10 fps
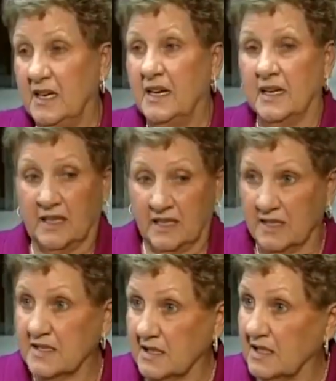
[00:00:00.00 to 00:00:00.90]
And let
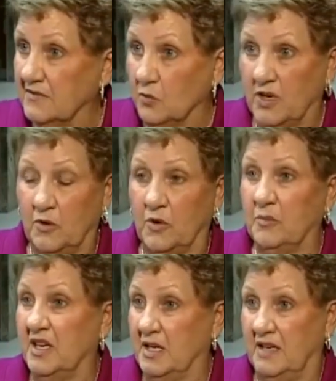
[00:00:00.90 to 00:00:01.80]
us live the way we've
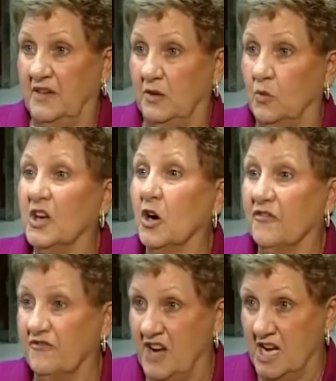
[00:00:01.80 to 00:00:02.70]
been living. We are
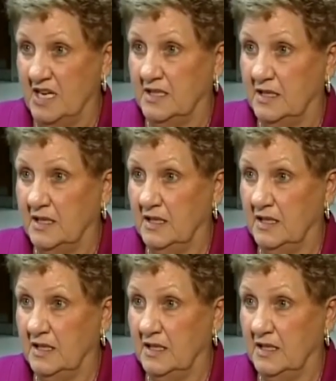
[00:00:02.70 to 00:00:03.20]
fine.